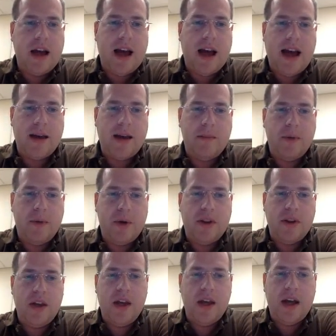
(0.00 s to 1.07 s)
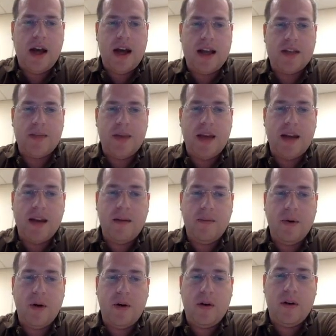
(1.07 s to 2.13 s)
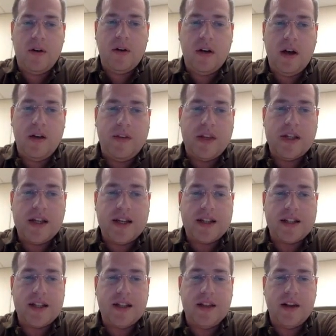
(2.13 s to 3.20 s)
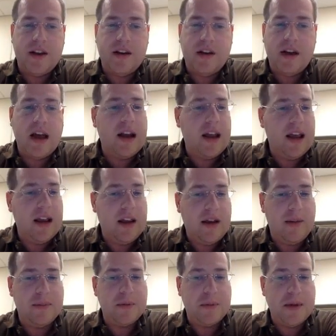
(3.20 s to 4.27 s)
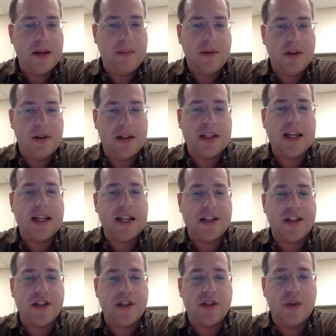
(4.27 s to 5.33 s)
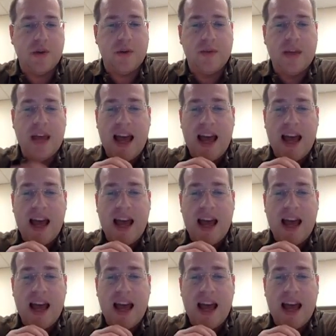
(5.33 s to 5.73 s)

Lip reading: I can put the ISBN number of the text in there, and it helps me to build the citation tool.